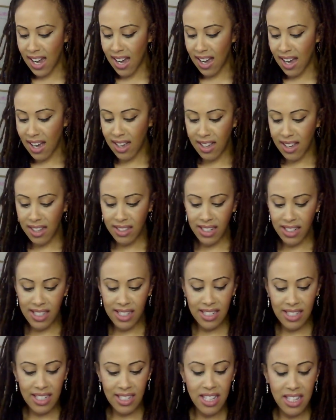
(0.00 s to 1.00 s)
Let's
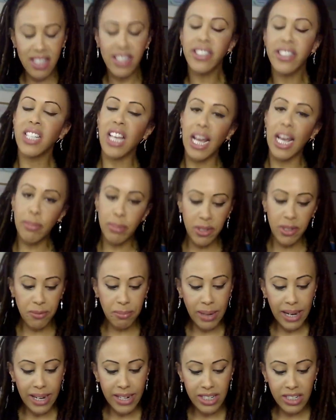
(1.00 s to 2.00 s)
see the types of
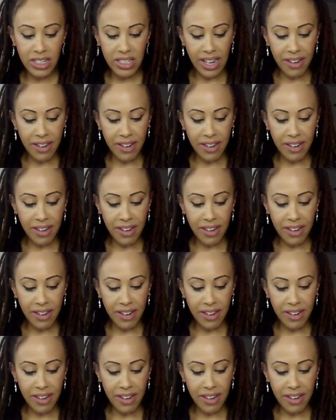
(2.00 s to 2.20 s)
buyers.